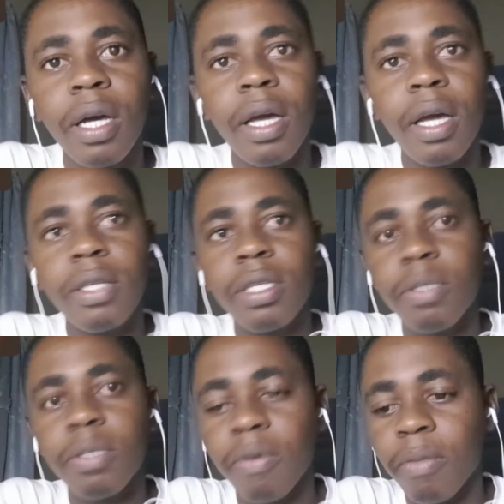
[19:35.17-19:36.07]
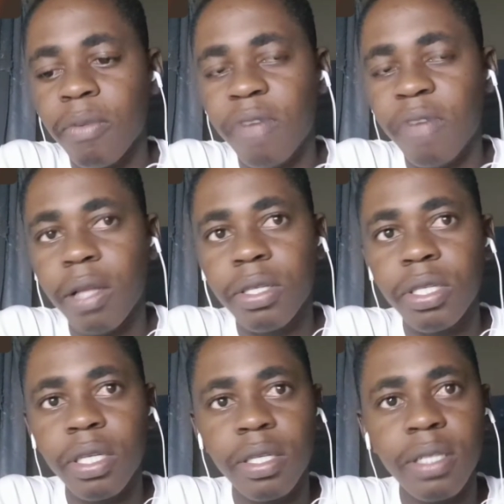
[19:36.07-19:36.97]
and system
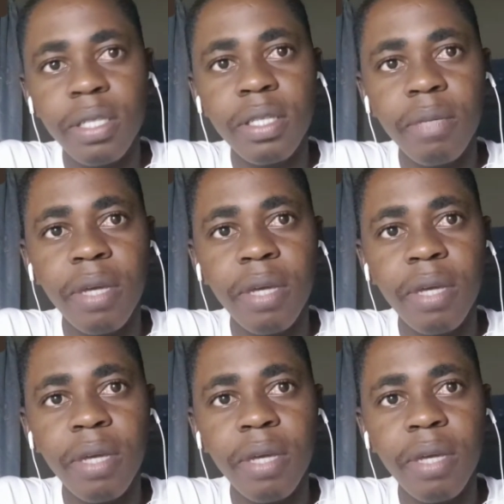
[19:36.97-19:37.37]
morphology and system,